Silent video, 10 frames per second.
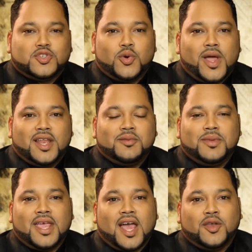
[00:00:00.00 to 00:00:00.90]
Joellen
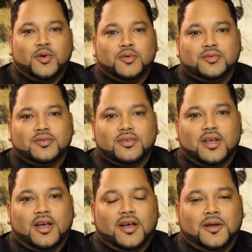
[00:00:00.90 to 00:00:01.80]
Miano,
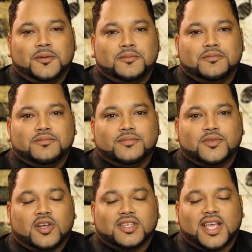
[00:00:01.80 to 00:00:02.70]

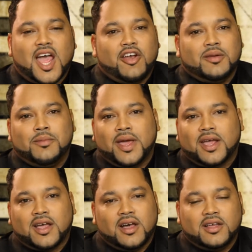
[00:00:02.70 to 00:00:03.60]
Dr. Karen
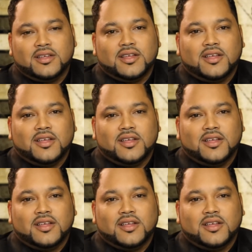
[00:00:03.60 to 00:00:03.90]
Becker,